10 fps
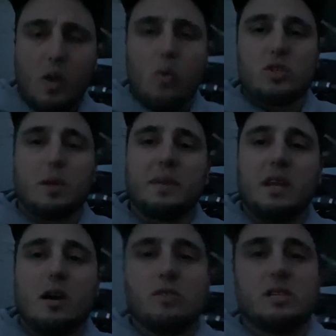or something
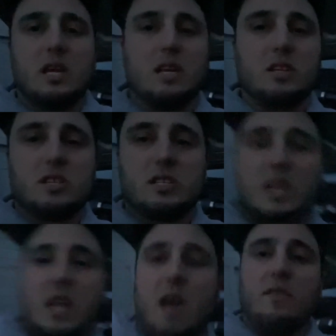else and just
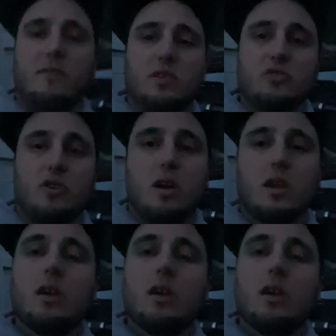decide to have a fun truck,